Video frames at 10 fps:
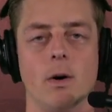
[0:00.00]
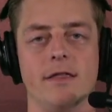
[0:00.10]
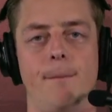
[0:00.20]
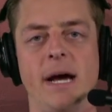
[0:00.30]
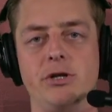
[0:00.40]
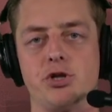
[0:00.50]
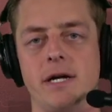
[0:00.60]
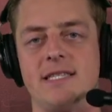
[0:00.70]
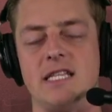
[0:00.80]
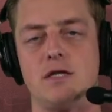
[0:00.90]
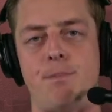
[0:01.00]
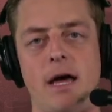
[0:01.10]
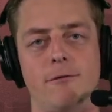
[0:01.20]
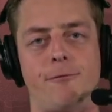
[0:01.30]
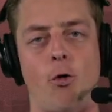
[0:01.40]
and the Patriots had
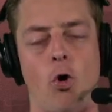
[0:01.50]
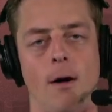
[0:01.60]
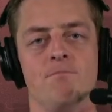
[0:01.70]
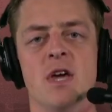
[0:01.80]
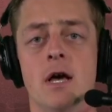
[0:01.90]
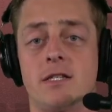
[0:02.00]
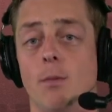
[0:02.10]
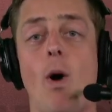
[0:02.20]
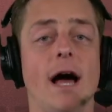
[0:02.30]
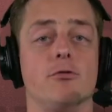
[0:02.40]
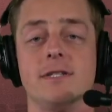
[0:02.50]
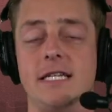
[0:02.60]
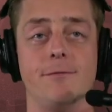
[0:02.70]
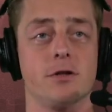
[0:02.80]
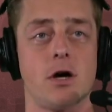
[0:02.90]
spent for some wide
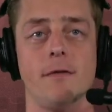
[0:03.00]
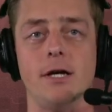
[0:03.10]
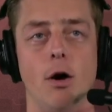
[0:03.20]
receivers on the